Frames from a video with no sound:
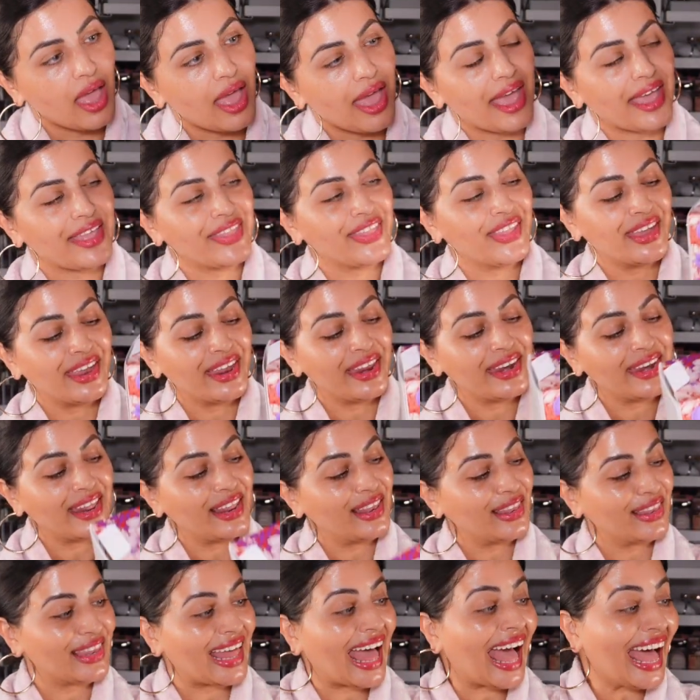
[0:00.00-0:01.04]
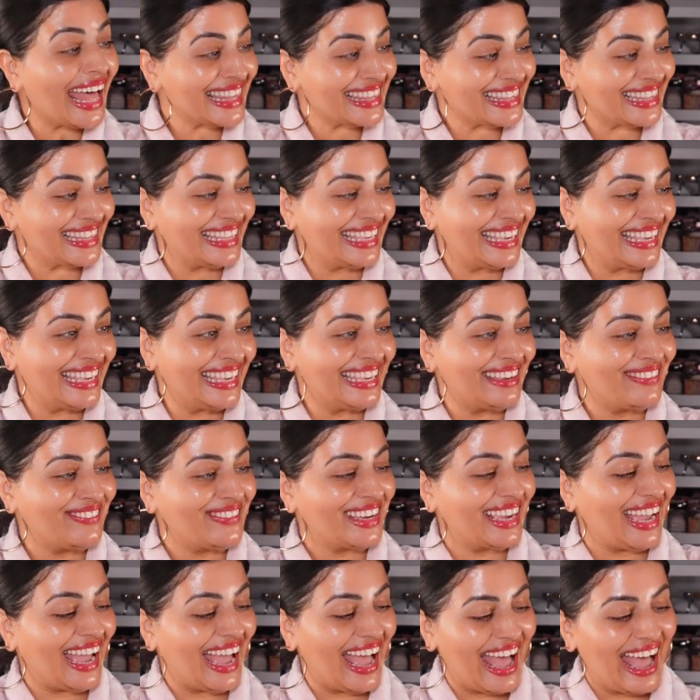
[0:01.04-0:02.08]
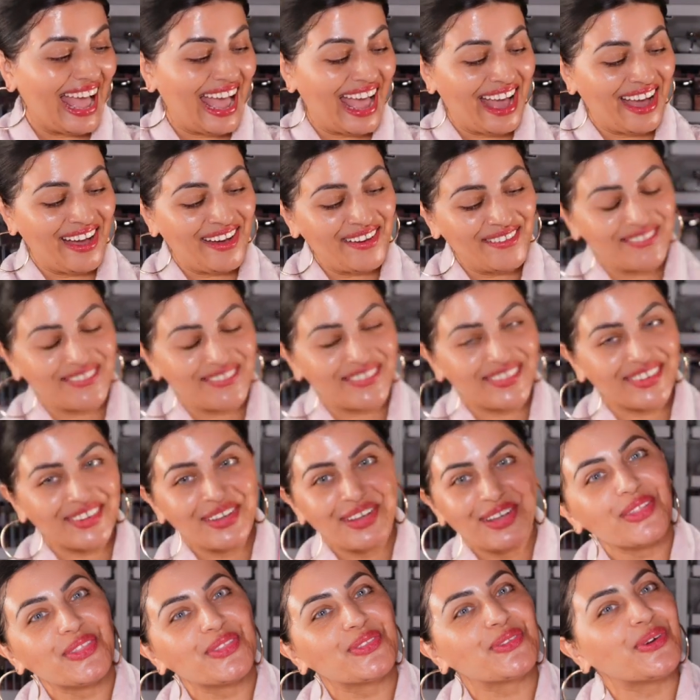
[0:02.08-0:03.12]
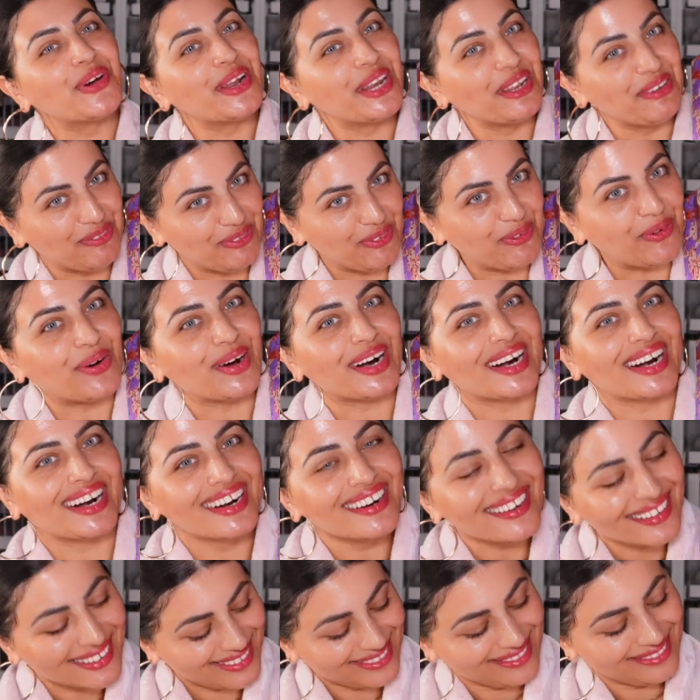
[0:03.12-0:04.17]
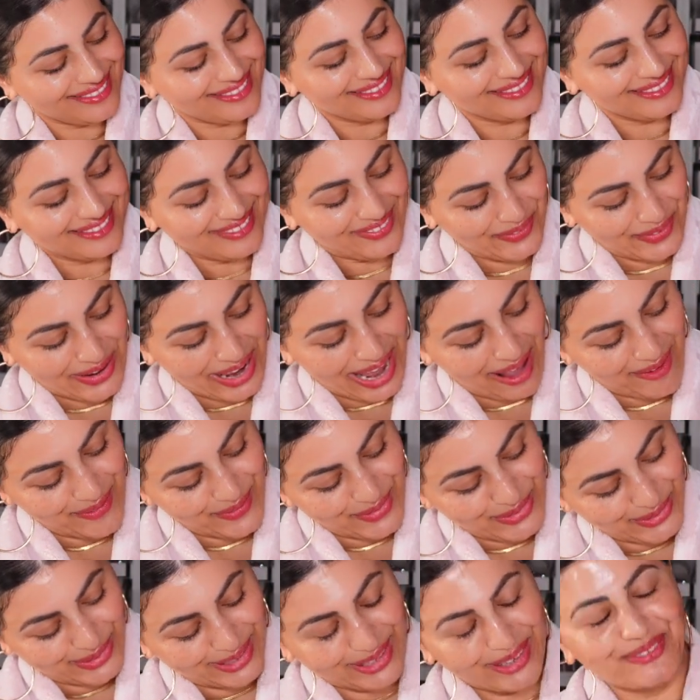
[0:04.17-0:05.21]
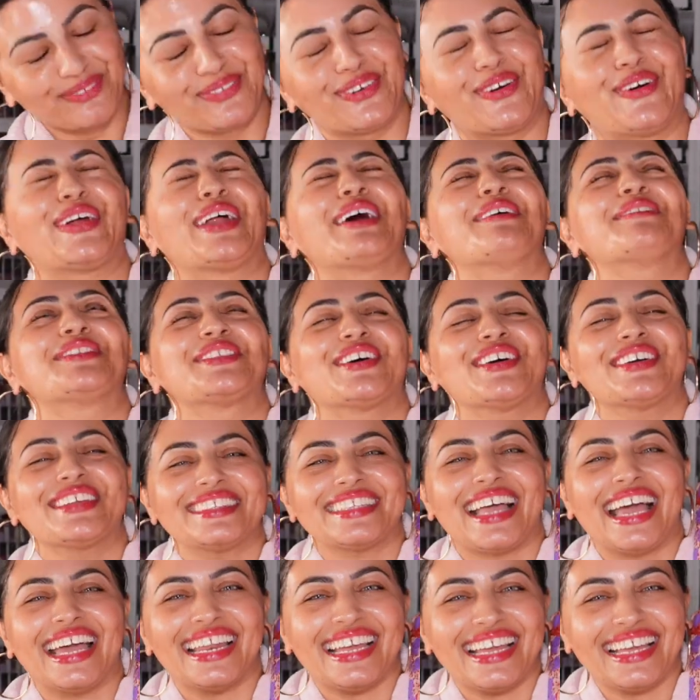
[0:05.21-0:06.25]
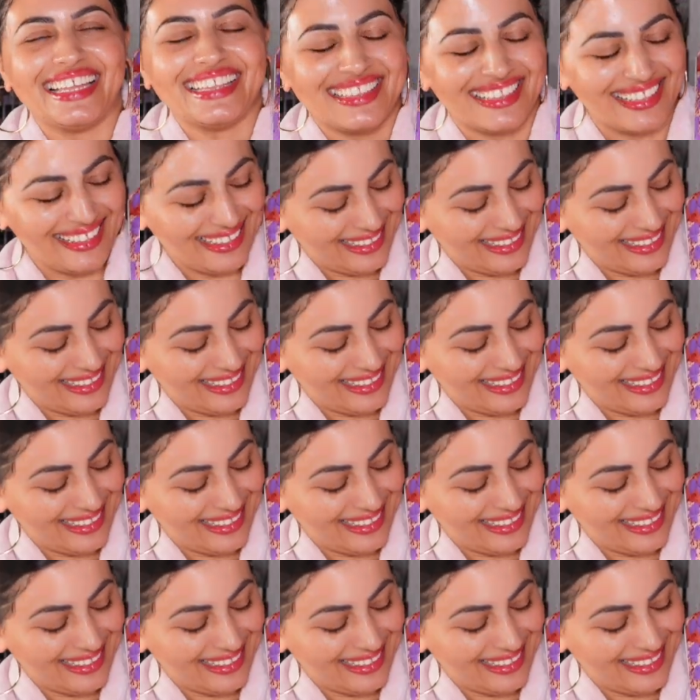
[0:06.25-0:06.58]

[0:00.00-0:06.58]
And then lastly, we have 24. We have 24. I'm so excited.